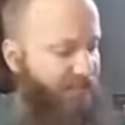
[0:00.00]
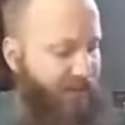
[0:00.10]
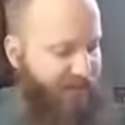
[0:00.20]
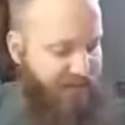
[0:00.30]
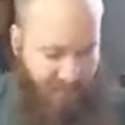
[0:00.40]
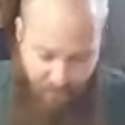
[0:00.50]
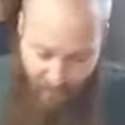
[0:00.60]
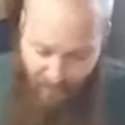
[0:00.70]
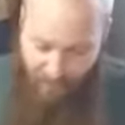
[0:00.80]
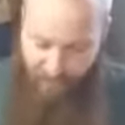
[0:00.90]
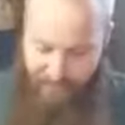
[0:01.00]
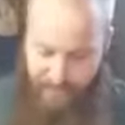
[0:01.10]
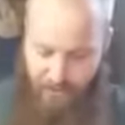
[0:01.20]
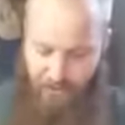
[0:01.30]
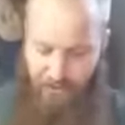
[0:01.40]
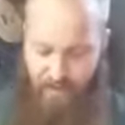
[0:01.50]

but it's empowering too.